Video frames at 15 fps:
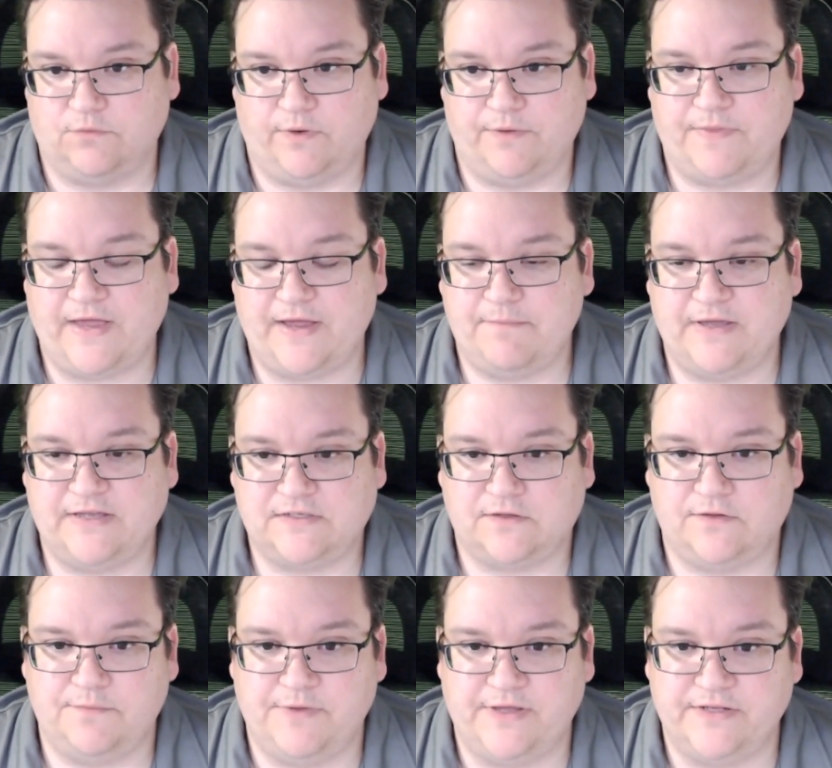What that
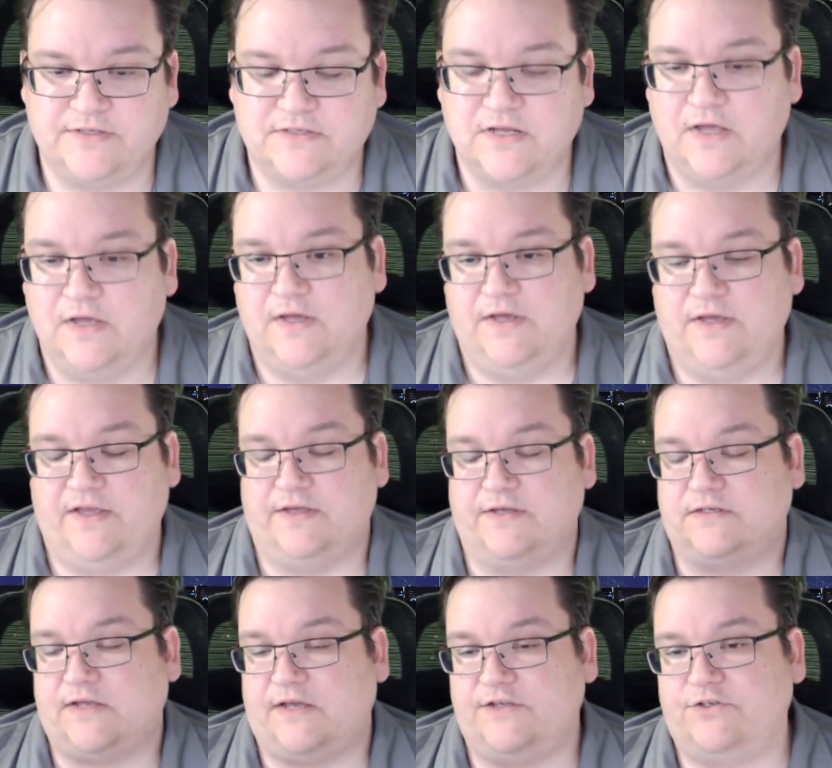basically means
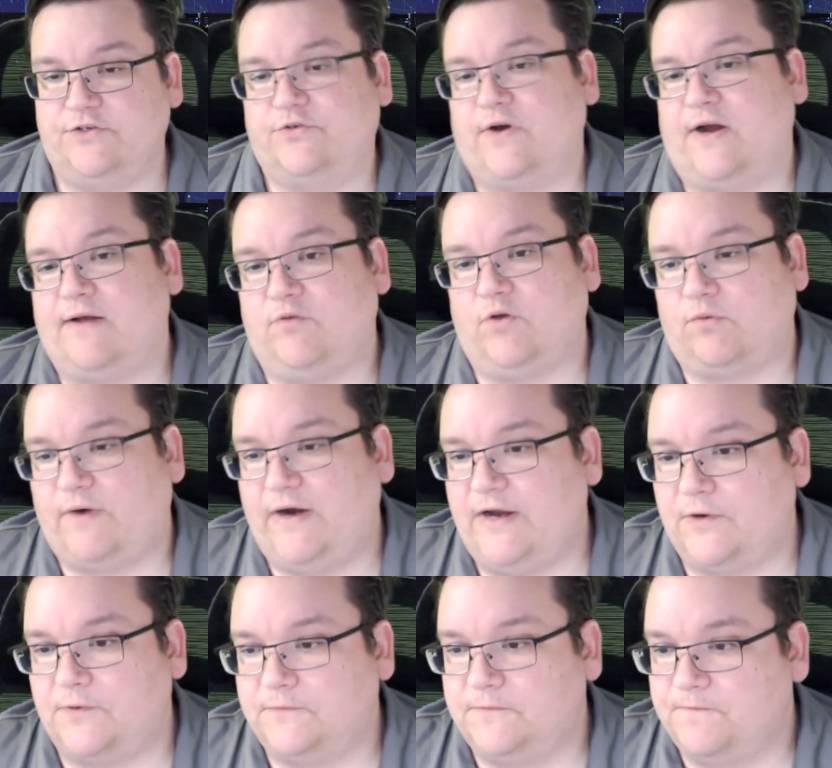is as you travel
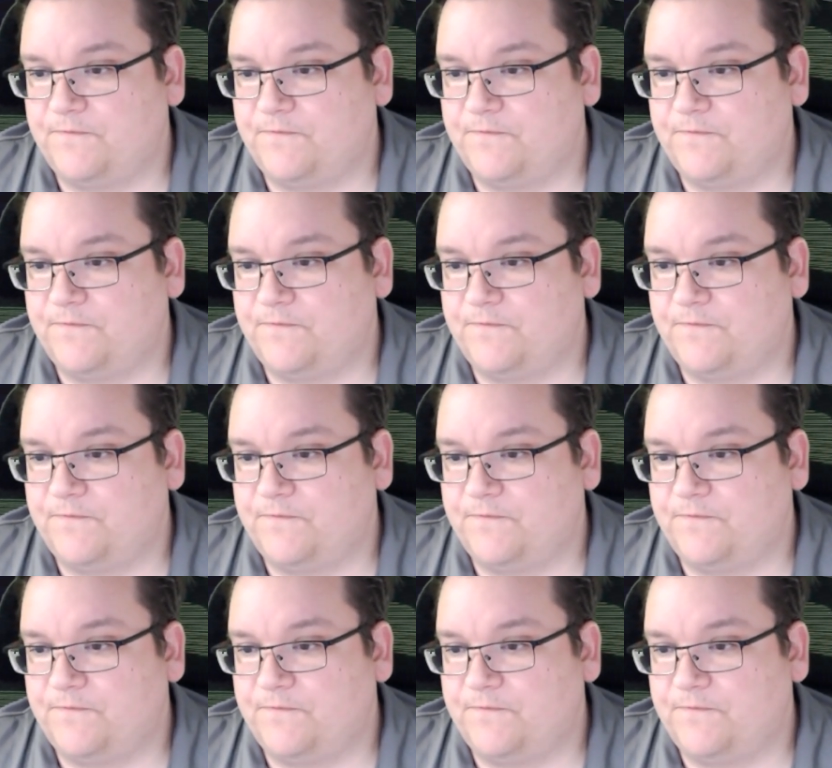around,